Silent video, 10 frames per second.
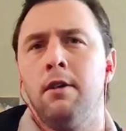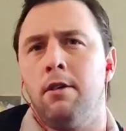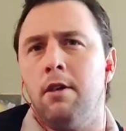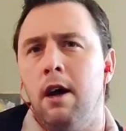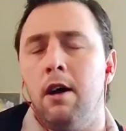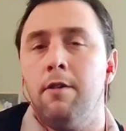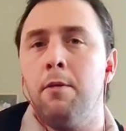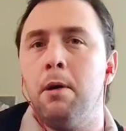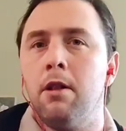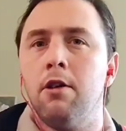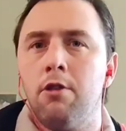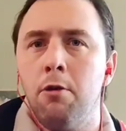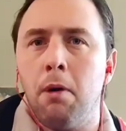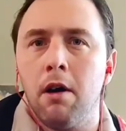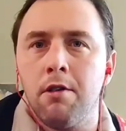So now if you put those
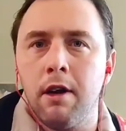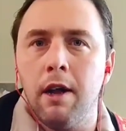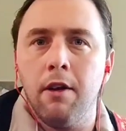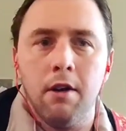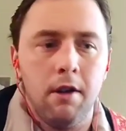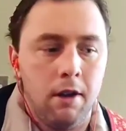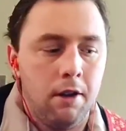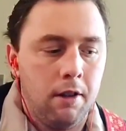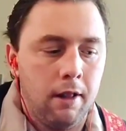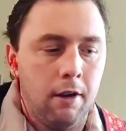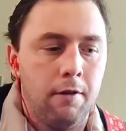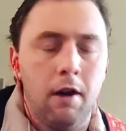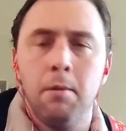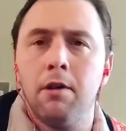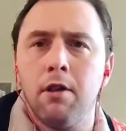two parts together, they're
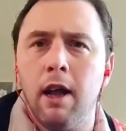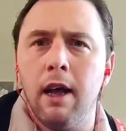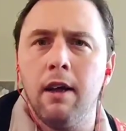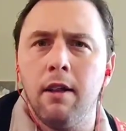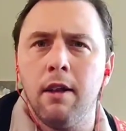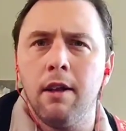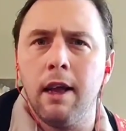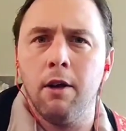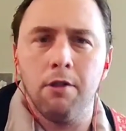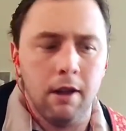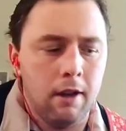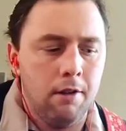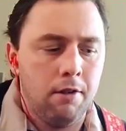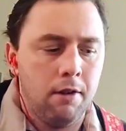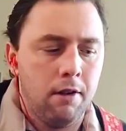very much alike. It goes like
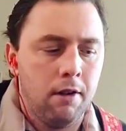this.